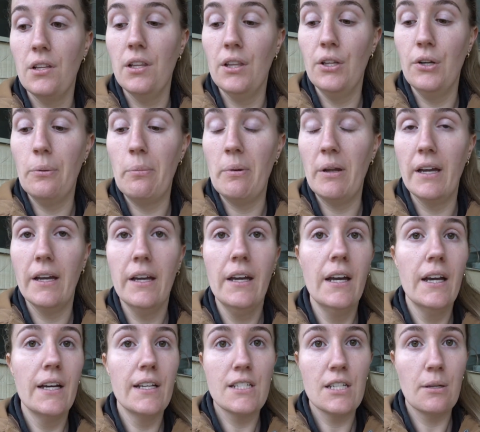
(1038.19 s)
a little bit
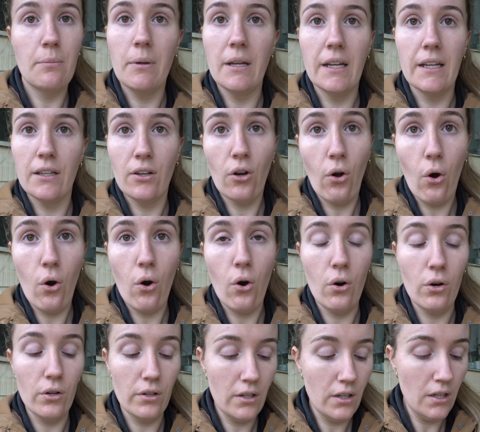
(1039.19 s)
to being
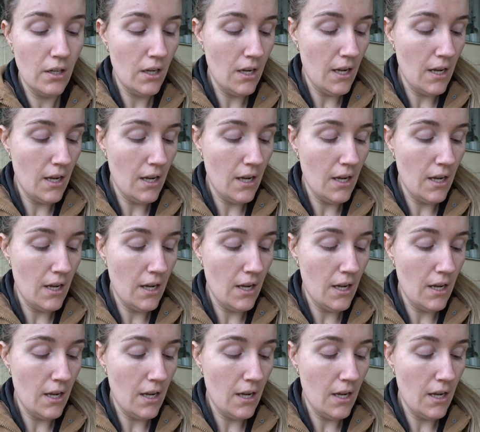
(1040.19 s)
gone.